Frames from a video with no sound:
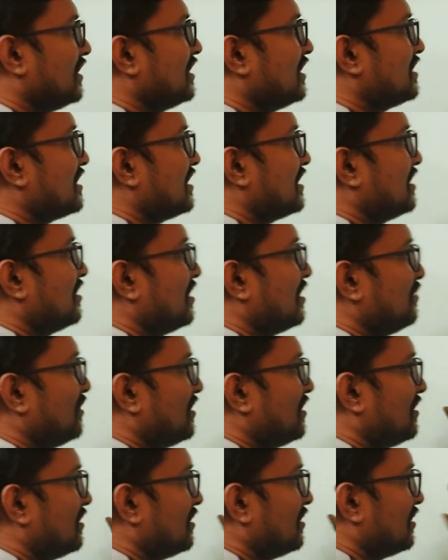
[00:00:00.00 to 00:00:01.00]
each other, I
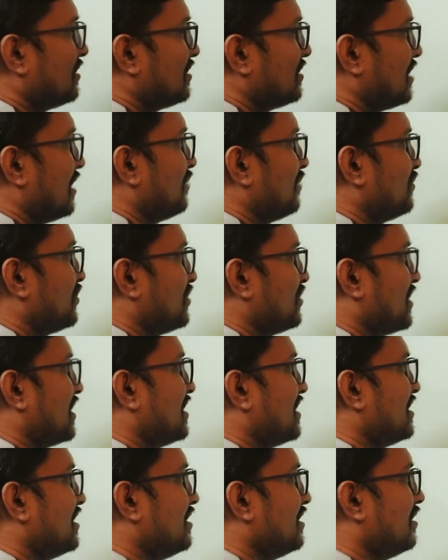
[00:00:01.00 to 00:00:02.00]
mean sum
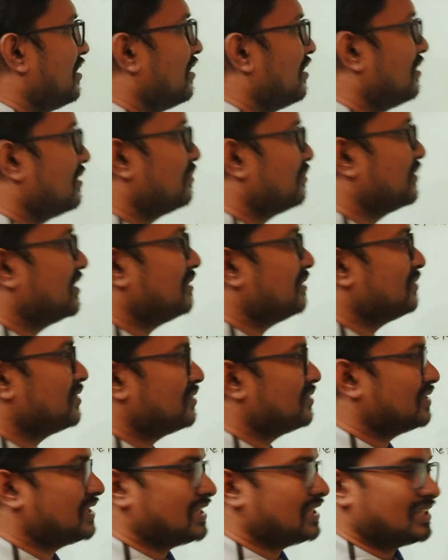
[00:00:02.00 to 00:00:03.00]
together all of them
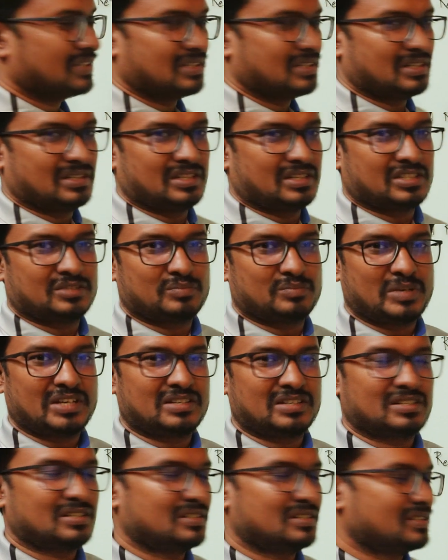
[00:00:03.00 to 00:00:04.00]
to get the
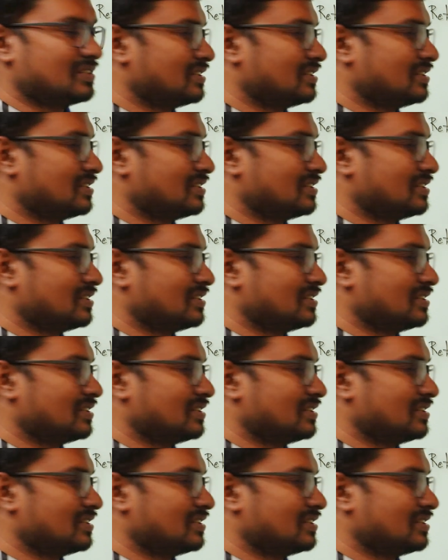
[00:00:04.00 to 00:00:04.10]
expected